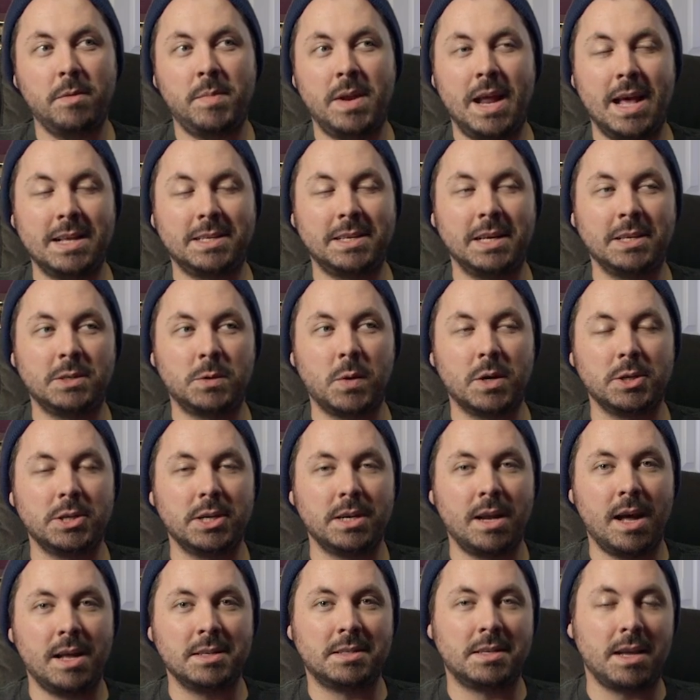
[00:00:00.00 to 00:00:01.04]
have been asking this question
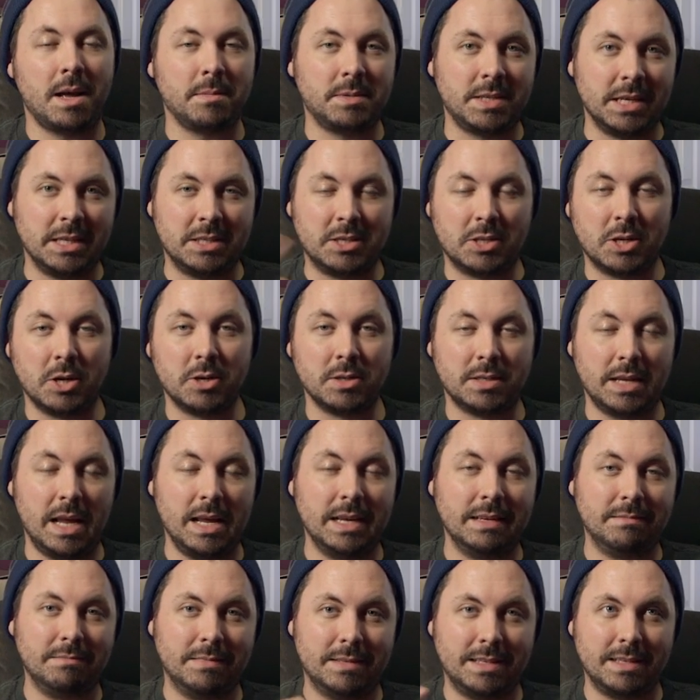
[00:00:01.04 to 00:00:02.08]
nonstop since
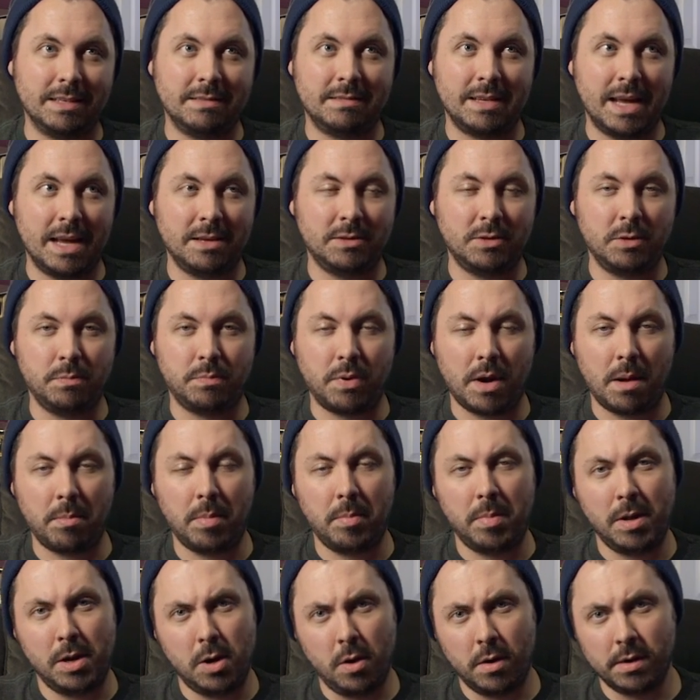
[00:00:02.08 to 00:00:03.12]
Thursday, since as you
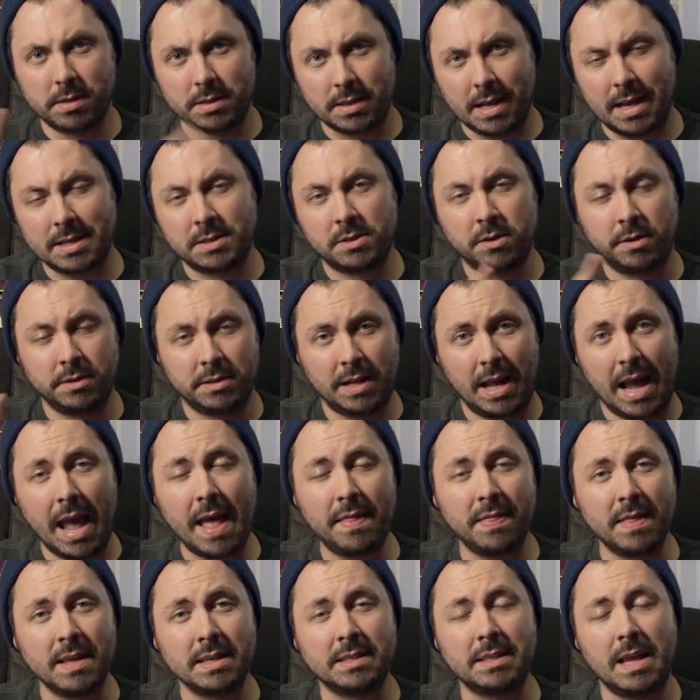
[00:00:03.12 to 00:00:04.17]
probably noticed last Thursday
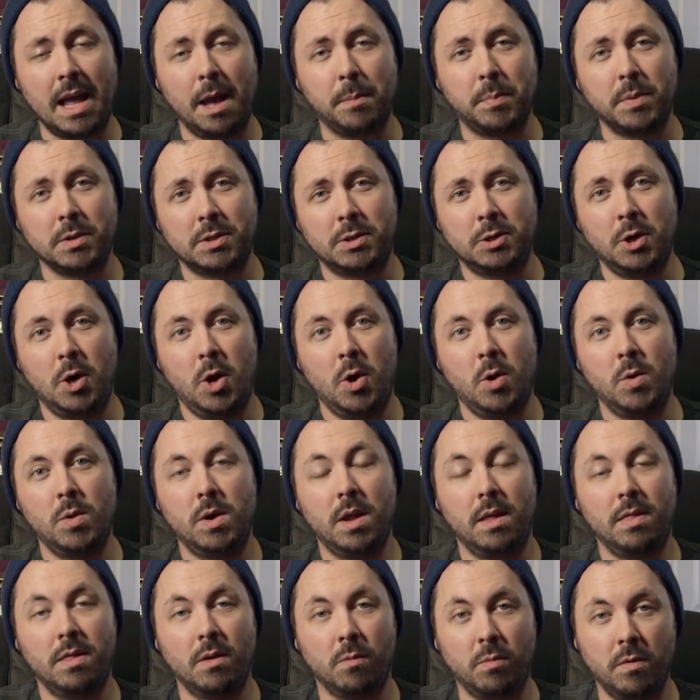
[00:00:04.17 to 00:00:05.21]
and this
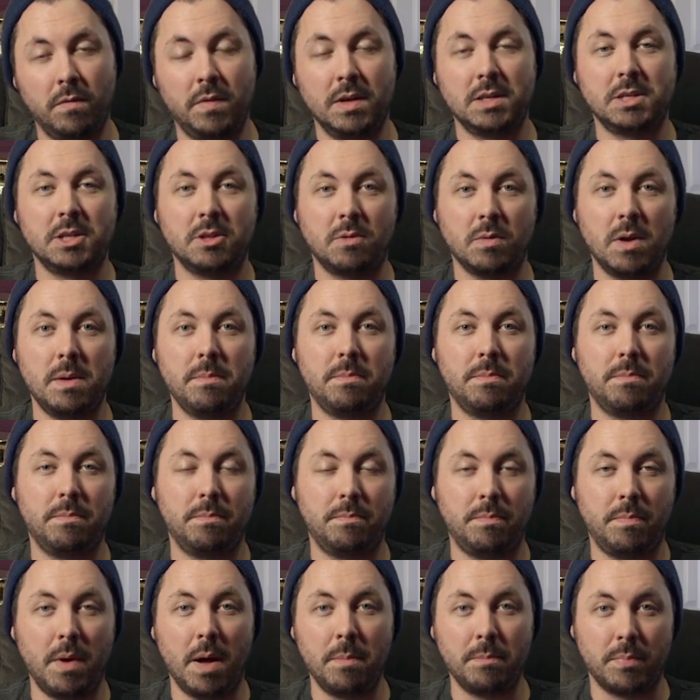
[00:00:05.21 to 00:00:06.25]
episode, the Revision 3
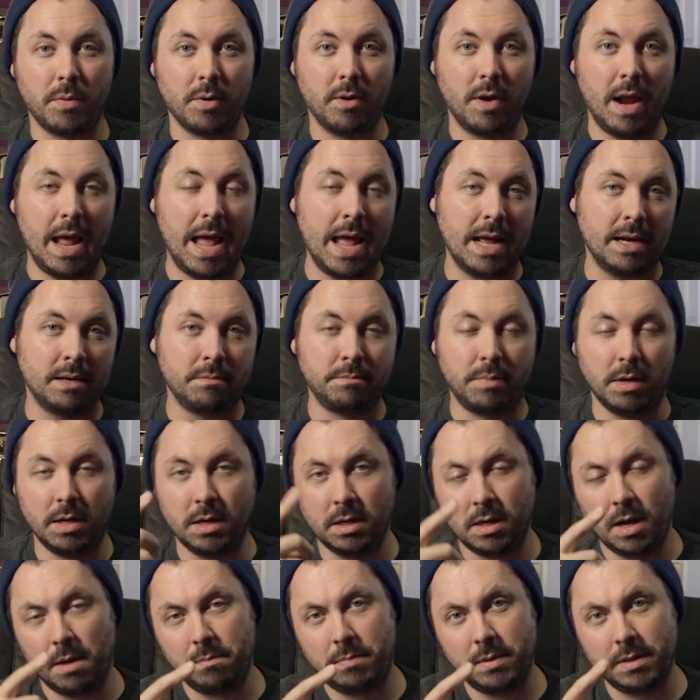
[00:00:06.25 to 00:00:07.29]
bumper and
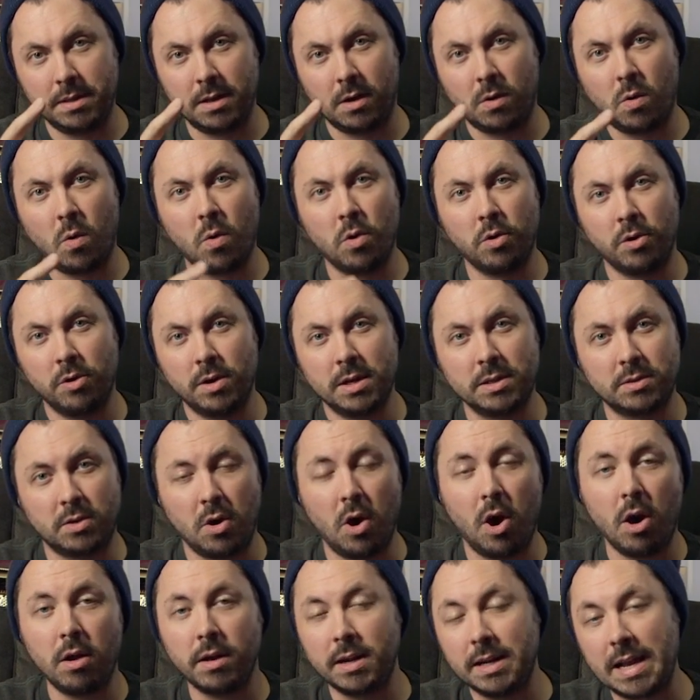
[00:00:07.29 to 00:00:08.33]
bug up in the corner is
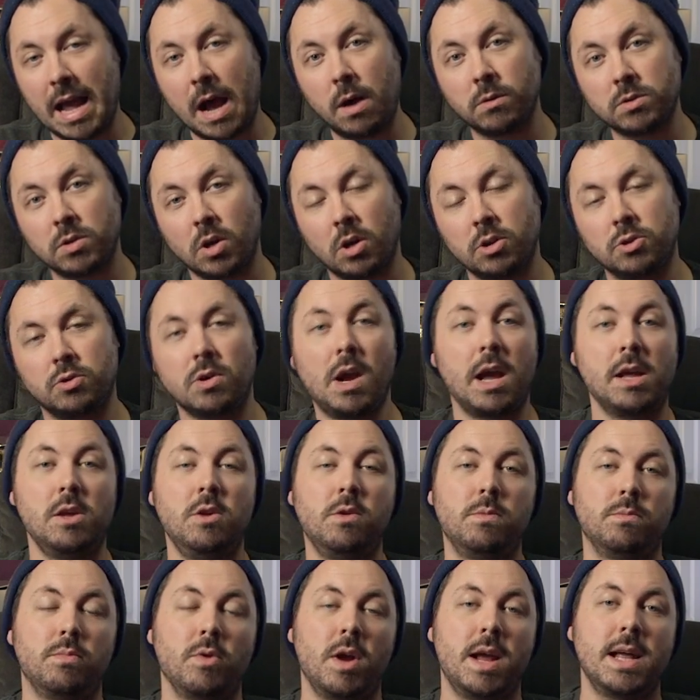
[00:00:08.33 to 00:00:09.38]
gone, and now it's all
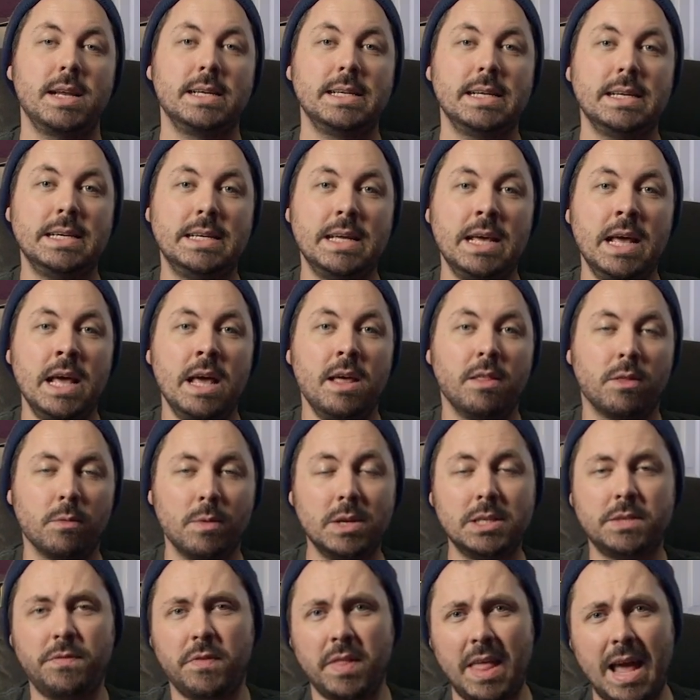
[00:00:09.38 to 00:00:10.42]
Triune branded. The
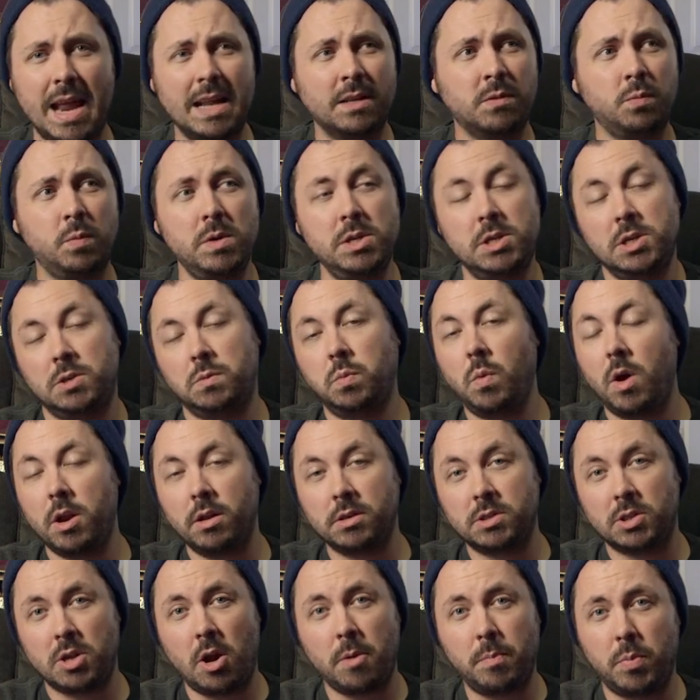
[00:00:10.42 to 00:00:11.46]
reason for that is we just want
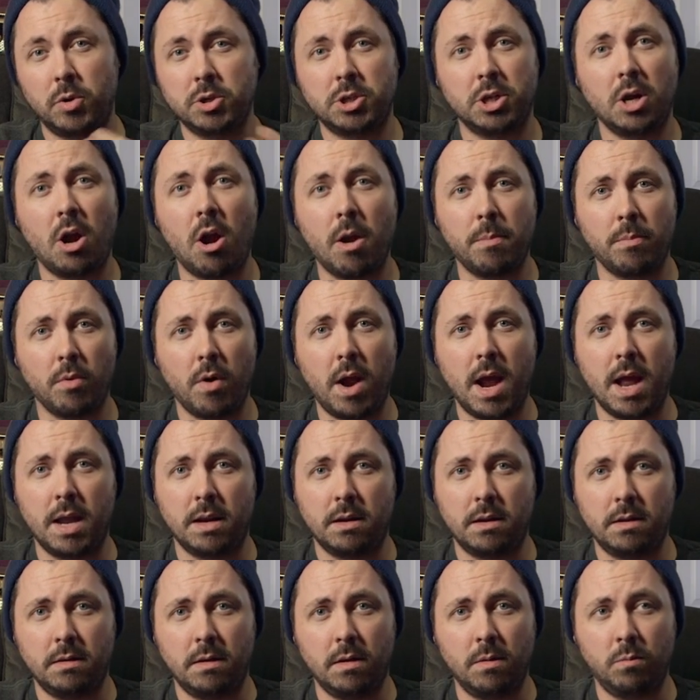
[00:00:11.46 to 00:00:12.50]
to start pushing our
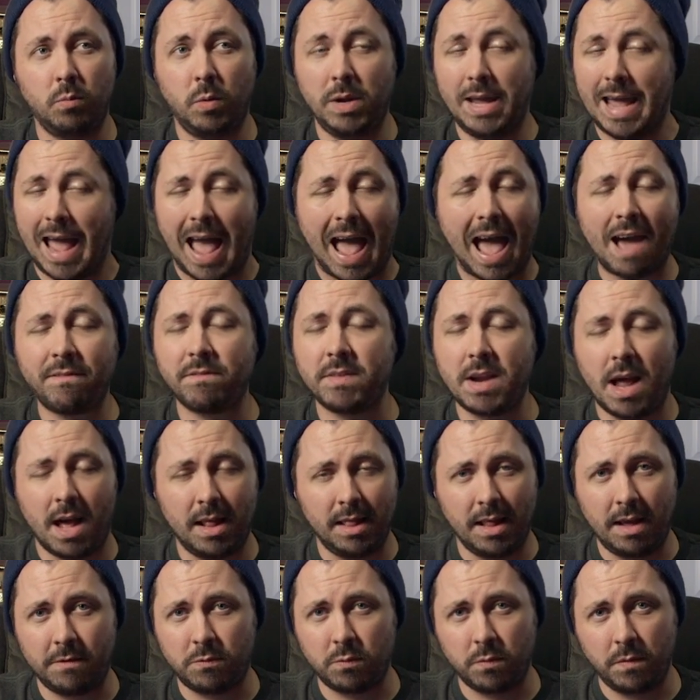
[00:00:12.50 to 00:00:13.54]
brand. We have
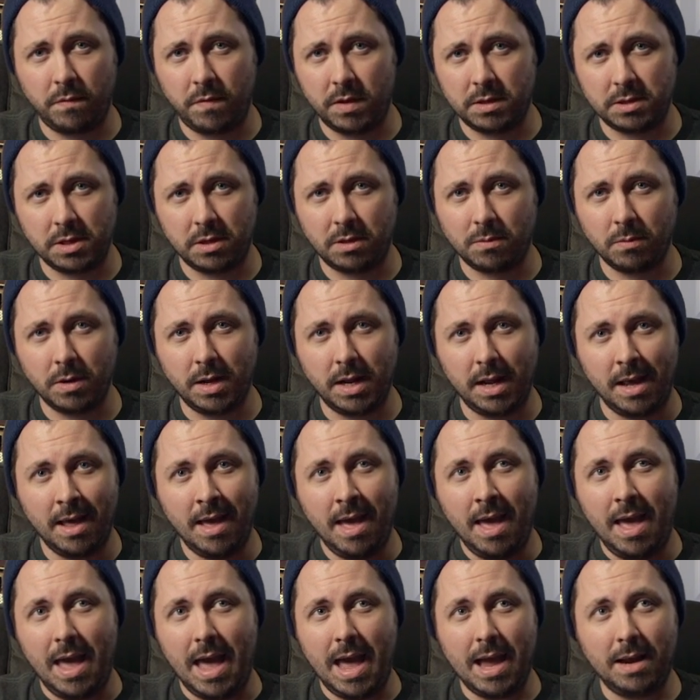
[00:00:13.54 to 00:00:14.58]
not left Revision 3,
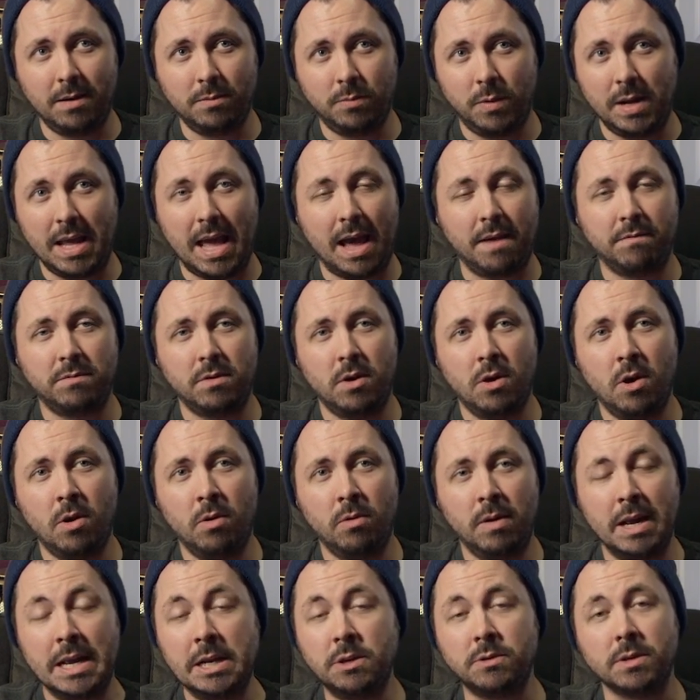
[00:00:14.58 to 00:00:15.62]
and we have
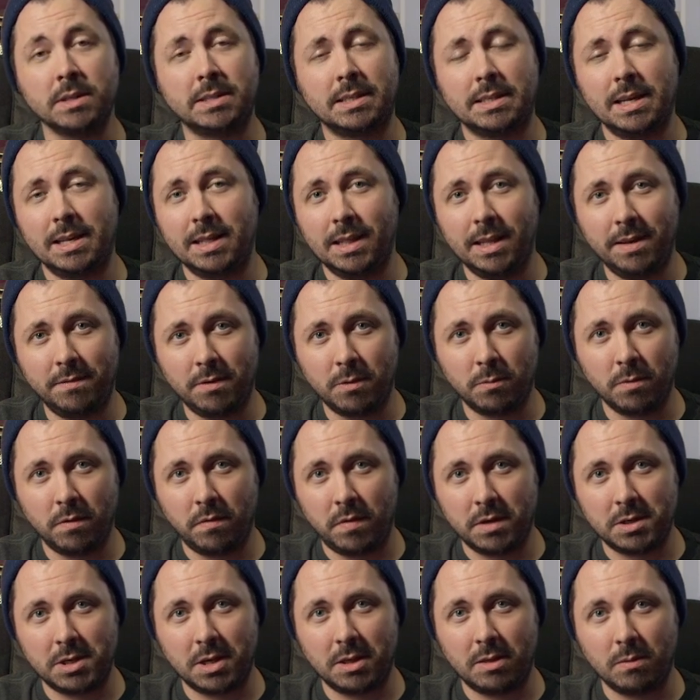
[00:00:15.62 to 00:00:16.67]
no interest in leaving
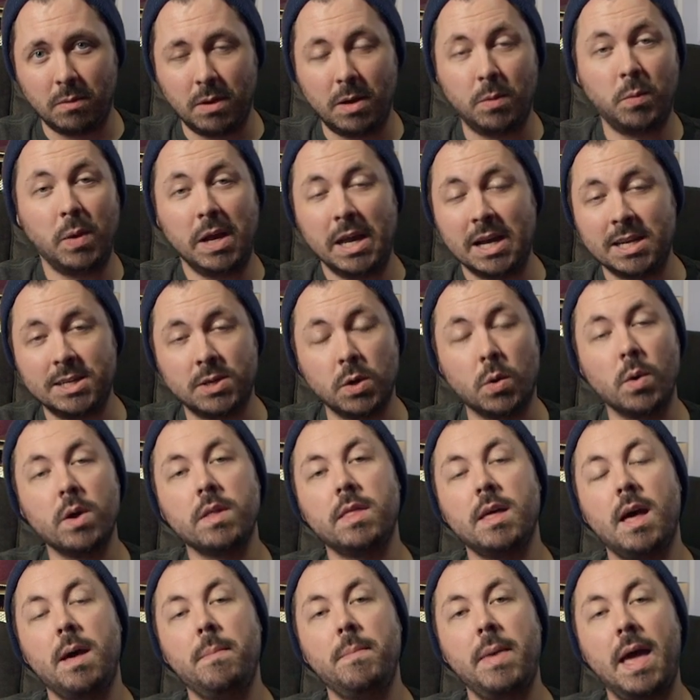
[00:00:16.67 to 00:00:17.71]
Revision 3. We adore
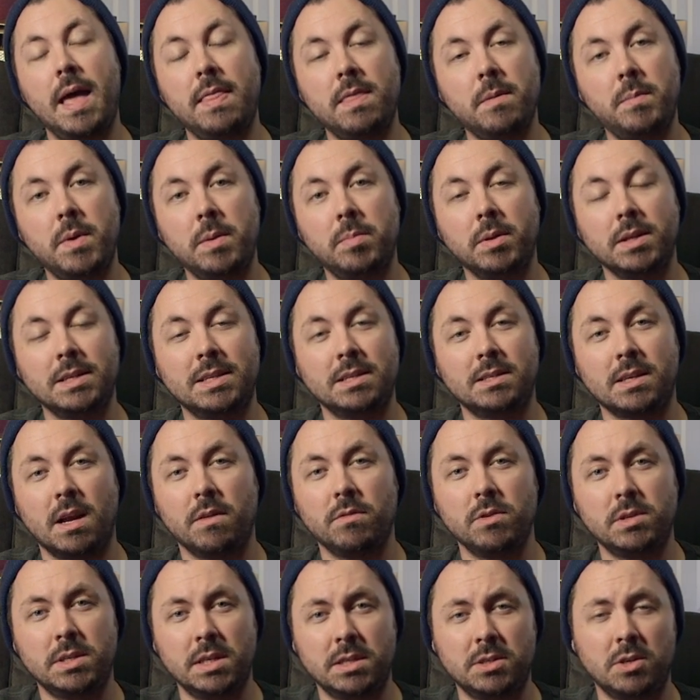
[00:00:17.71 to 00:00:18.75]
them and the people at
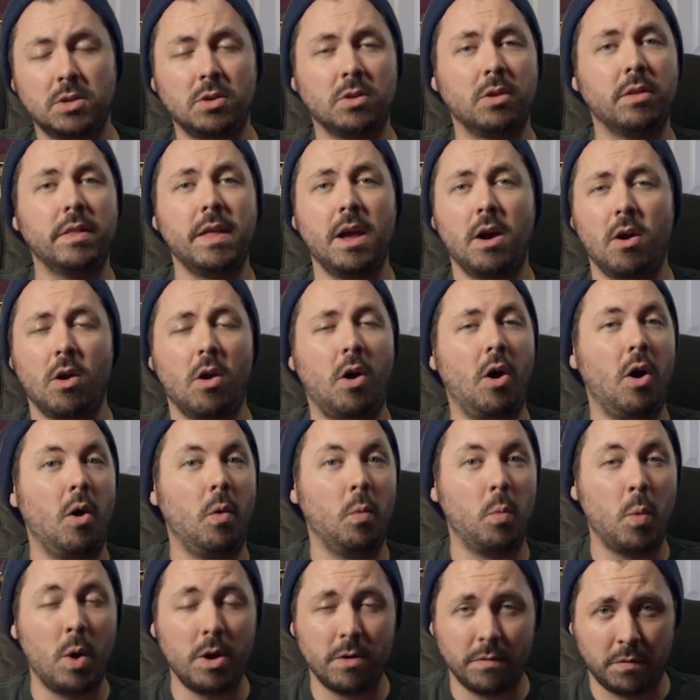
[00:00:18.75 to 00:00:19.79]
Discovery Digital. They are
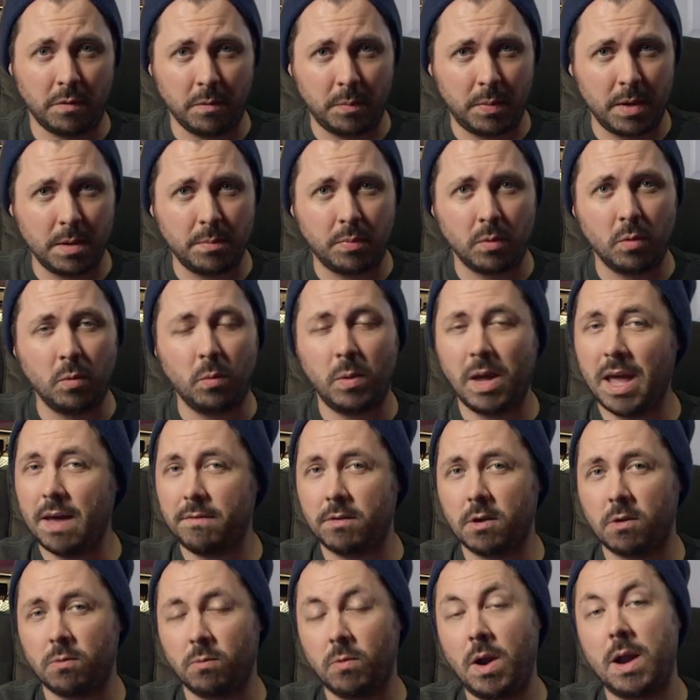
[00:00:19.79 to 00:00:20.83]
all wonderful people. We have
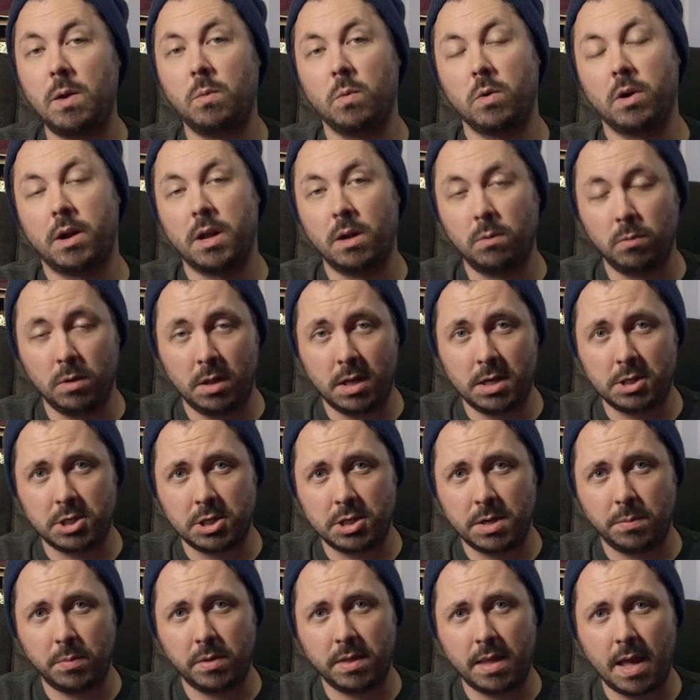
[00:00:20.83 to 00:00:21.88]
a great working
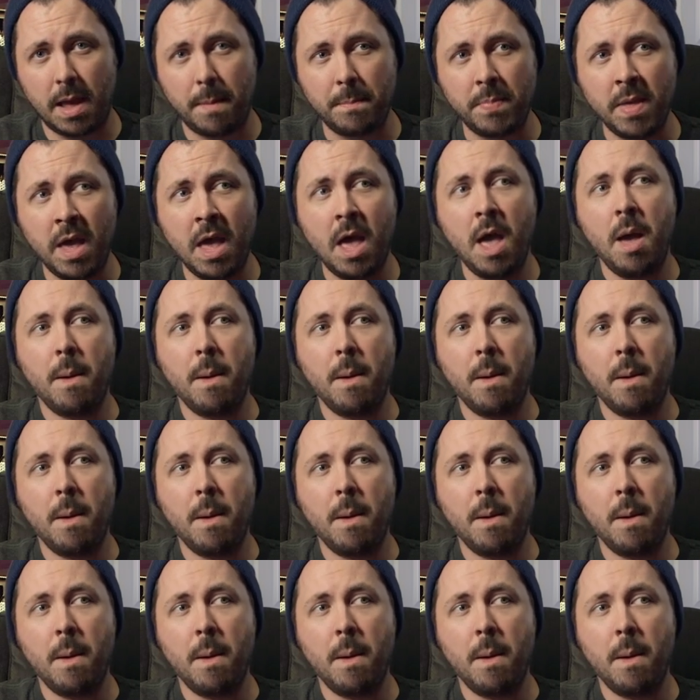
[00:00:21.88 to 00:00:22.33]
relationship with them.